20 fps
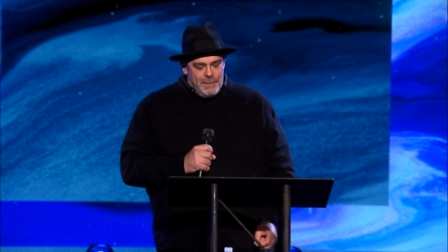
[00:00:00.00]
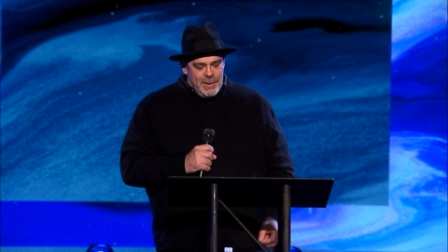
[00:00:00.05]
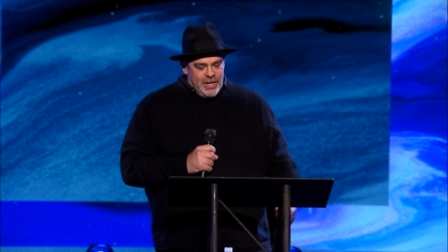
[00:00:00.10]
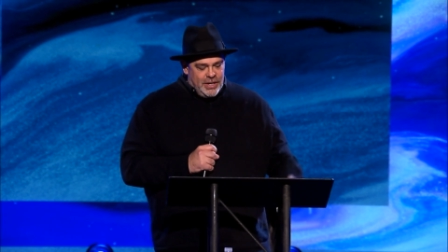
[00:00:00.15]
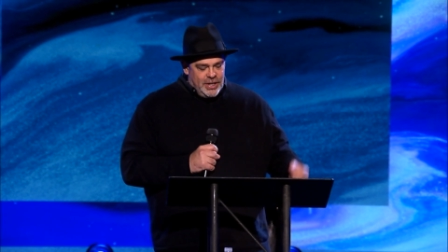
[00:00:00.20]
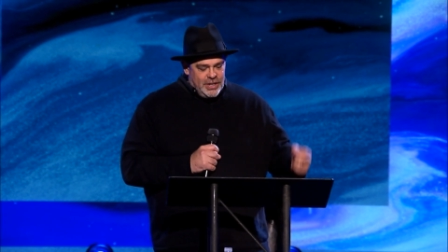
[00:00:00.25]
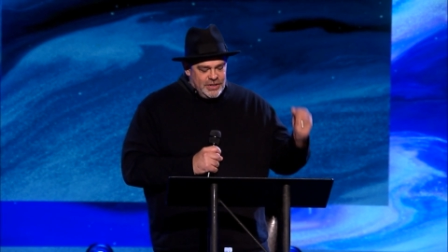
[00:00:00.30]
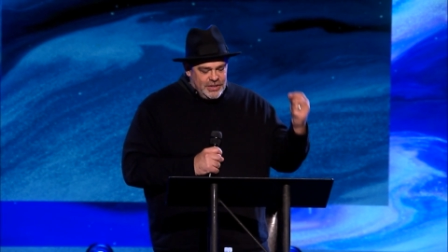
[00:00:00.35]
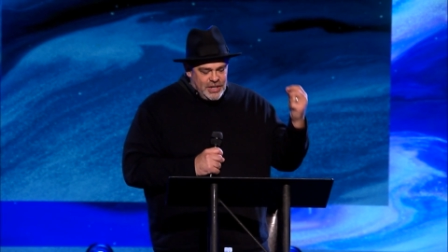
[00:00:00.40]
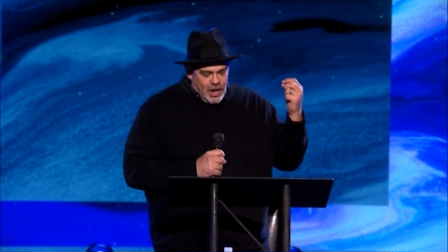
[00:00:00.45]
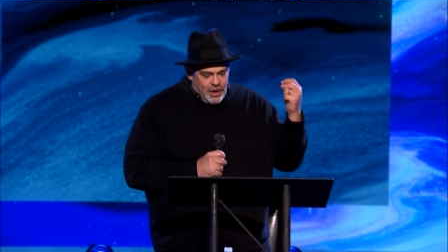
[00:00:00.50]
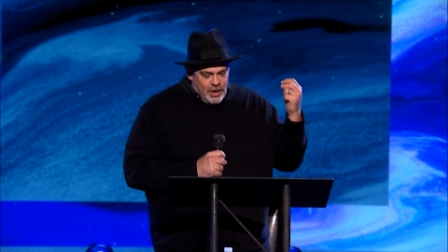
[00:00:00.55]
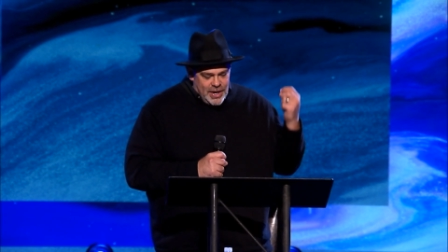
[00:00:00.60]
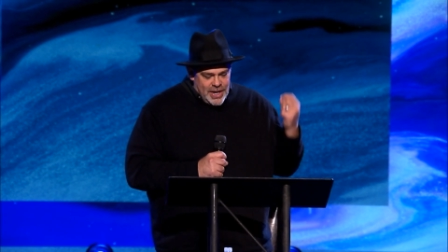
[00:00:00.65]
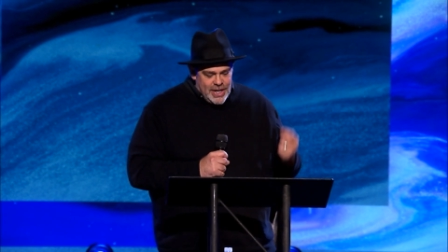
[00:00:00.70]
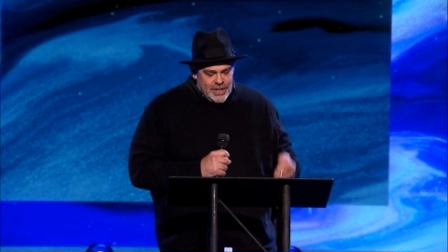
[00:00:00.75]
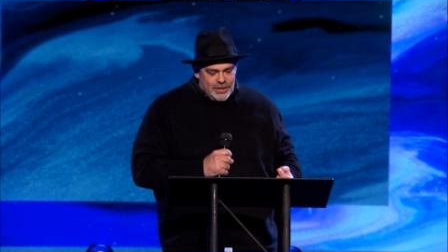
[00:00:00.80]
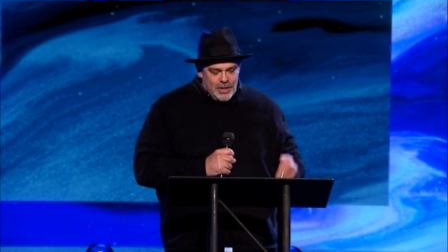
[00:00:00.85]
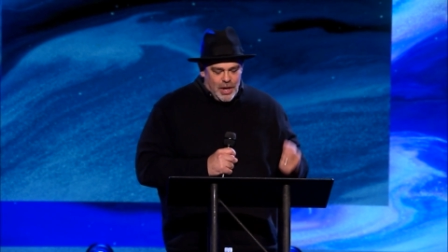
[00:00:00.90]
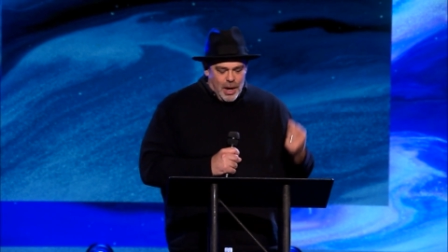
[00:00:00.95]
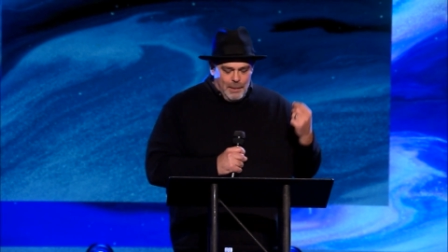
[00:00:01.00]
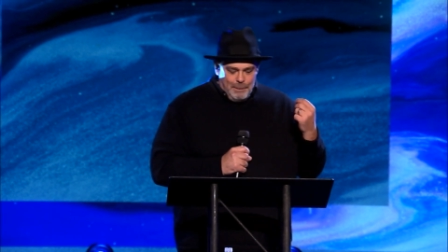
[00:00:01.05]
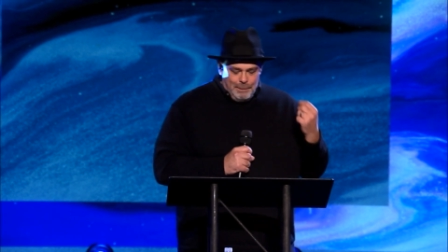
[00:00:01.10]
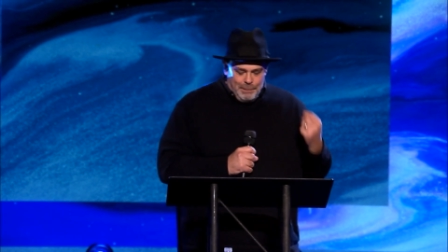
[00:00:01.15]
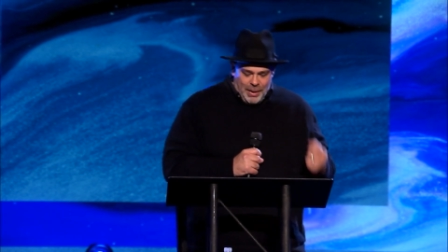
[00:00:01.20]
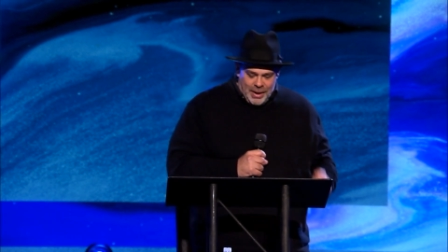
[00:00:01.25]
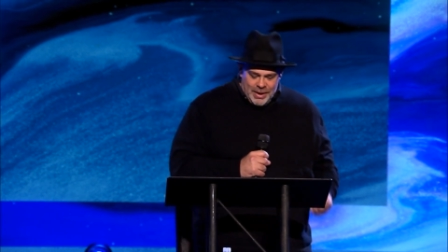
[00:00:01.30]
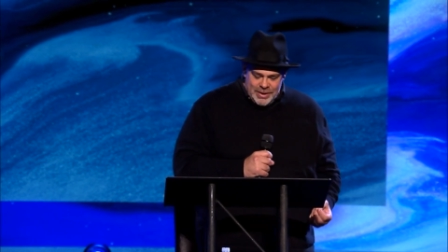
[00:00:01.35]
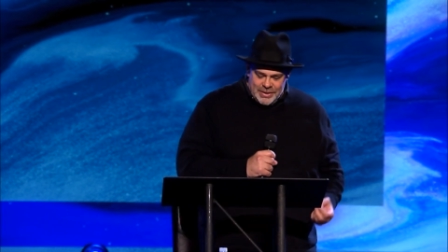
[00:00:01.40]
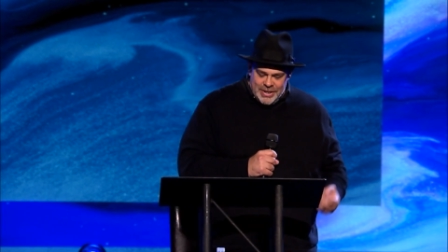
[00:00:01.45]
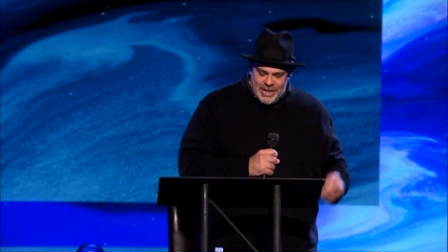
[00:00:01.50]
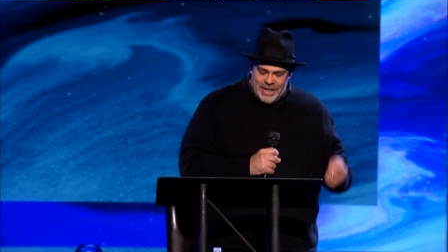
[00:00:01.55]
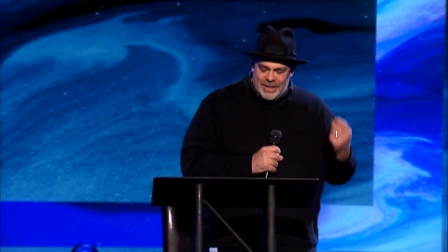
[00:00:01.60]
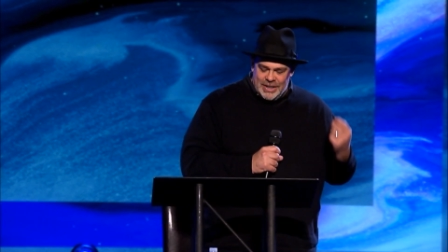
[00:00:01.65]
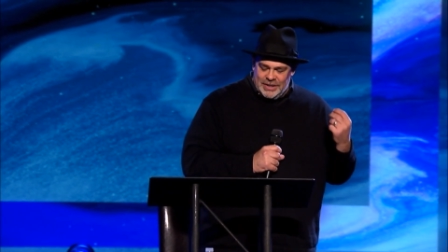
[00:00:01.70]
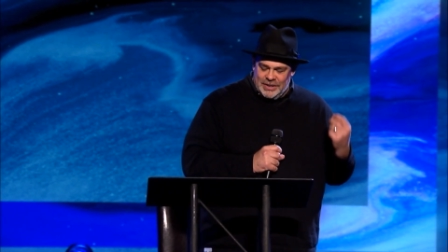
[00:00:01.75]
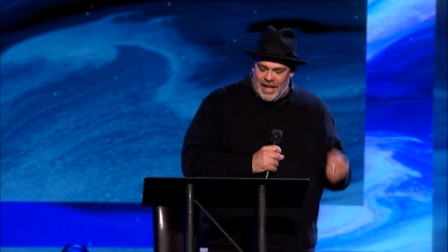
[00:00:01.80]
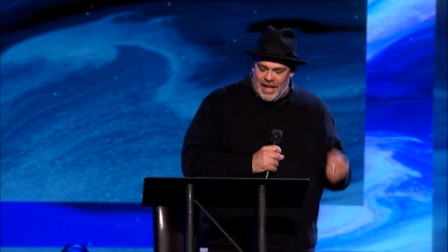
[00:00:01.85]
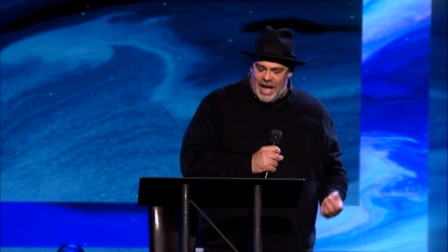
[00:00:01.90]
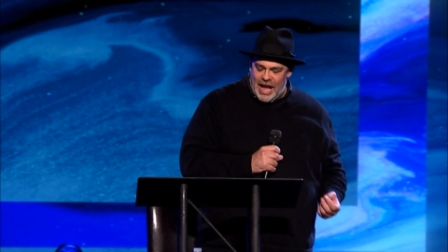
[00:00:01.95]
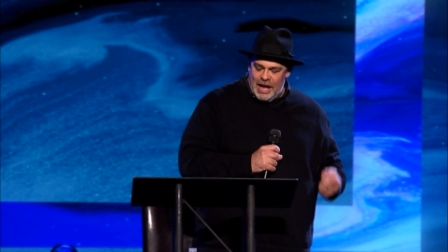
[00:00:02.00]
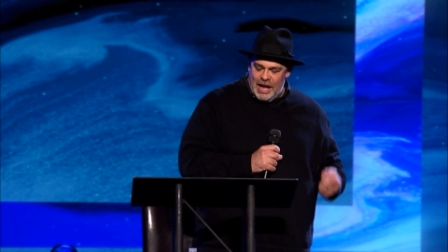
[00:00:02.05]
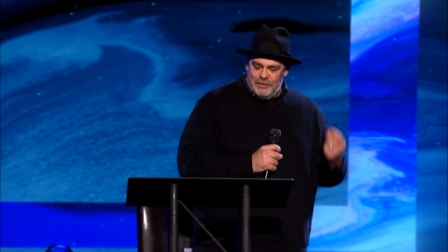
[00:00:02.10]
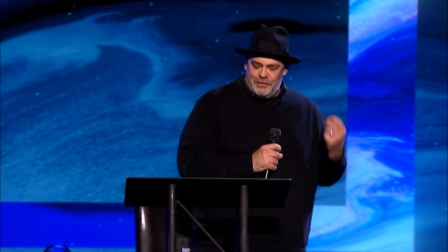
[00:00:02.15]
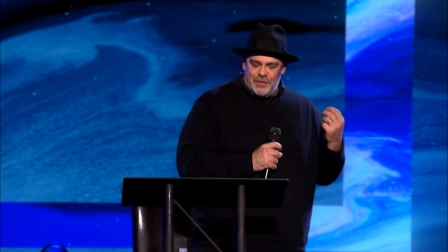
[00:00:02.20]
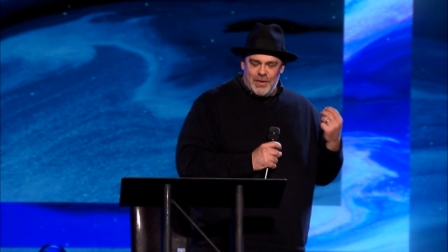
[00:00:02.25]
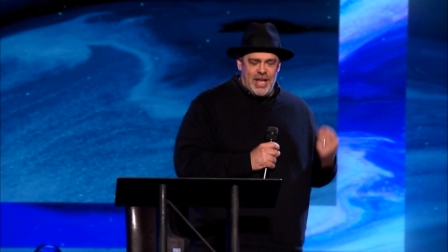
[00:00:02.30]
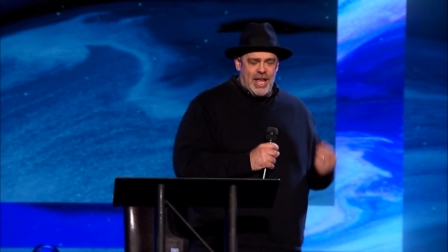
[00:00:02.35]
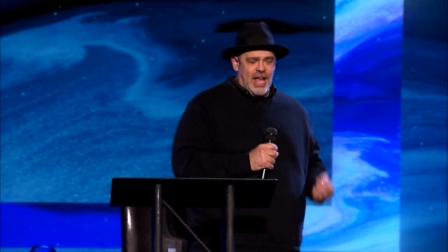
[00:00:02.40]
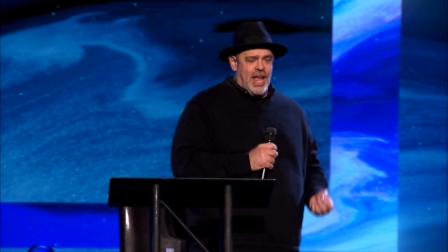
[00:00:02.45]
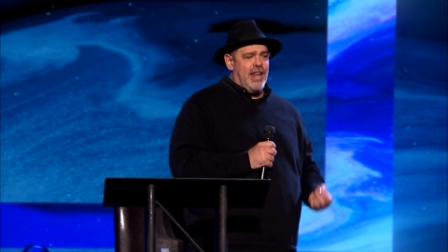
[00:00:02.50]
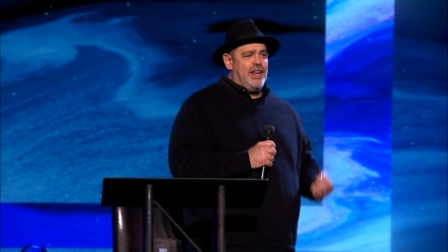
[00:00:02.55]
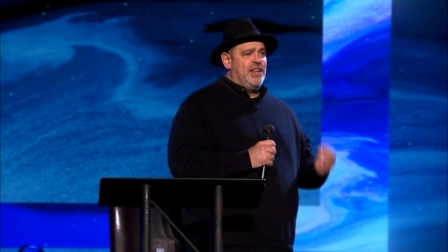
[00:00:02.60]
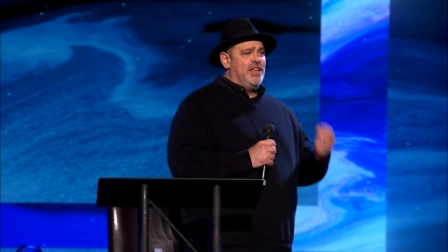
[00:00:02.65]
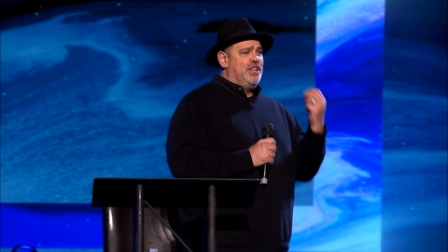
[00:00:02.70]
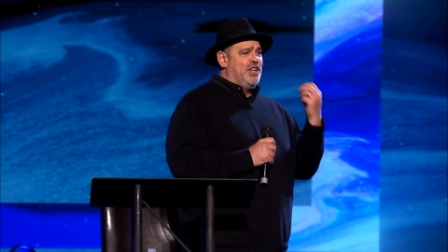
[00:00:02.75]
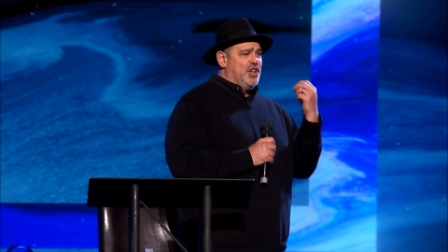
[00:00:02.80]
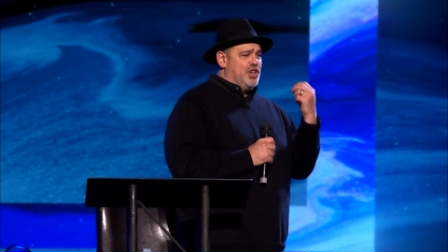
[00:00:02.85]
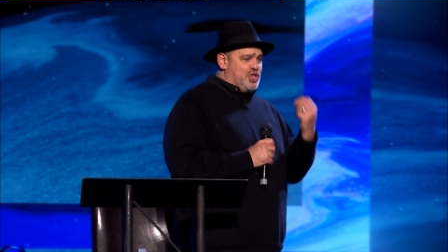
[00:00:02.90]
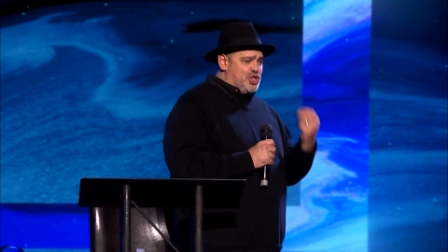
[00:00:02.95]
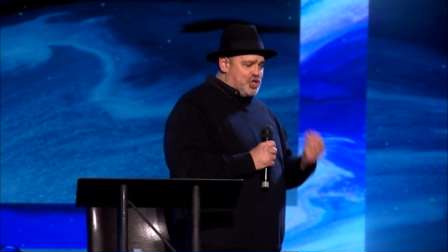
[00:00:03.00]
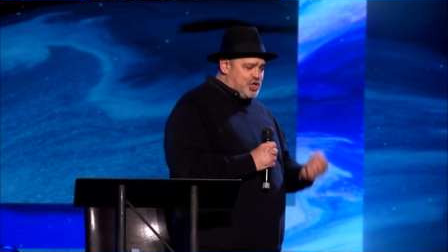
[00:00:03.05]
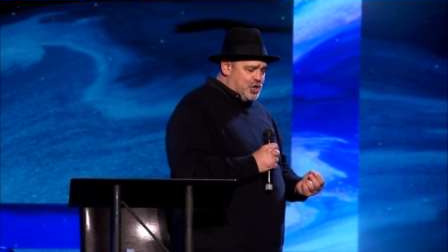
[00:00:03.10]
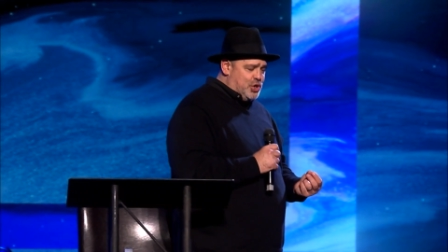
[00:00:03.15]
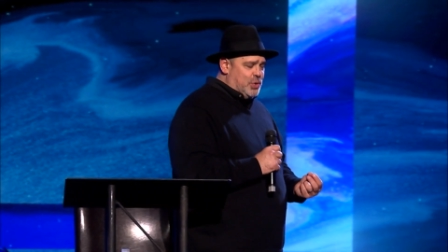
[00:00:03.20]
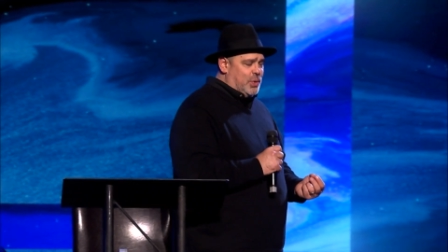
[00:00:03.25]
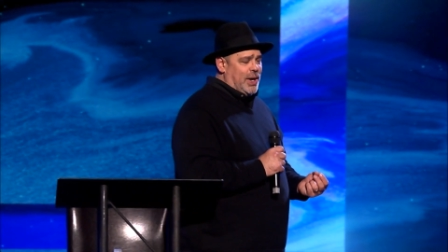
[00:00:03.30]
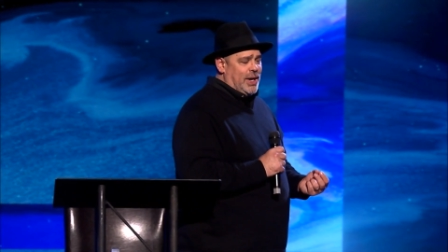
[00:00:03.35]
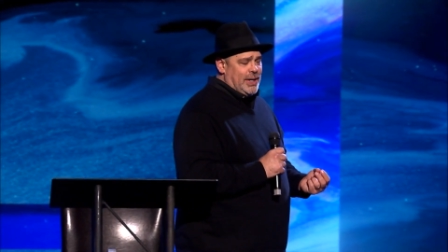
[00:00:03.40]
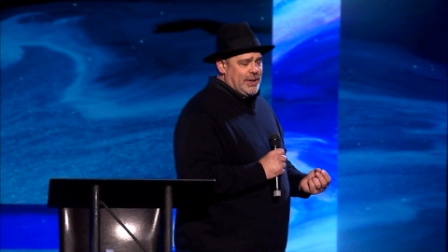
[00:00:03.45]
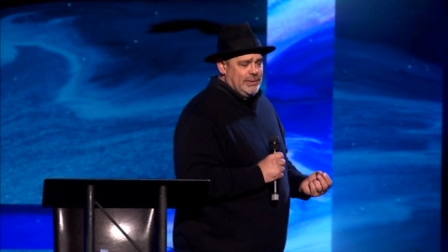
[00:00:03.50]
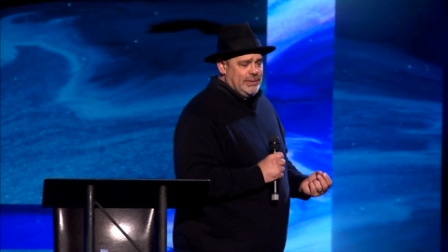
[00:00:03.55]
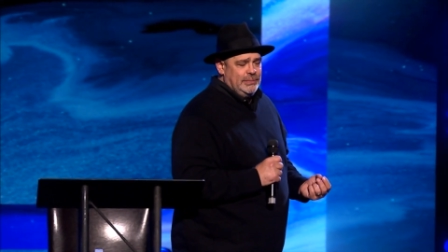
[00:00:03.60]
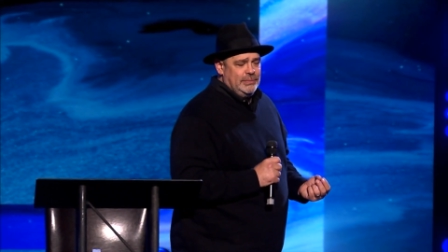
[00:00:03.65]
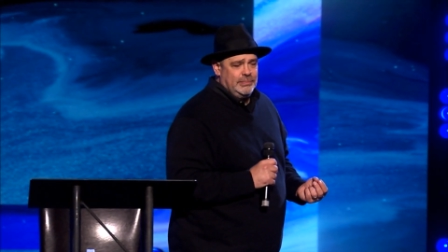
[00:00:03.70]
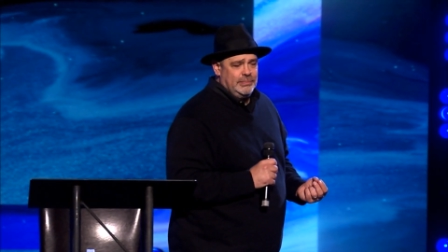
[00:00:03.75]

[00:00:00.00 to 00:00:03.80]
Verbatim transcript: because there is abundant life in Yeshua.